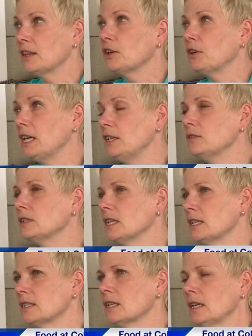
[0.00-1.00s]
The great news
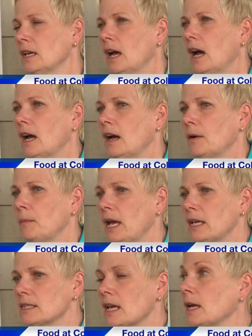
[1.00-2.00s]
is,
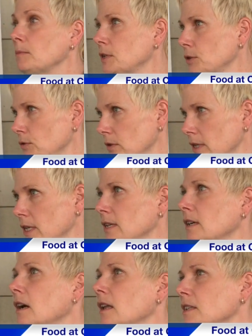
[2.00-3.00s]
as I'm
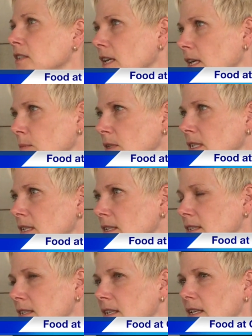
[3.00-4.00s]
touring college
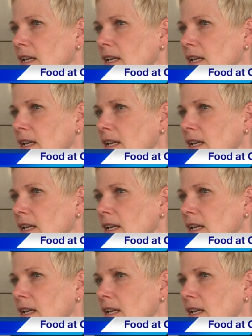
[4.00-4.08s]
campuses,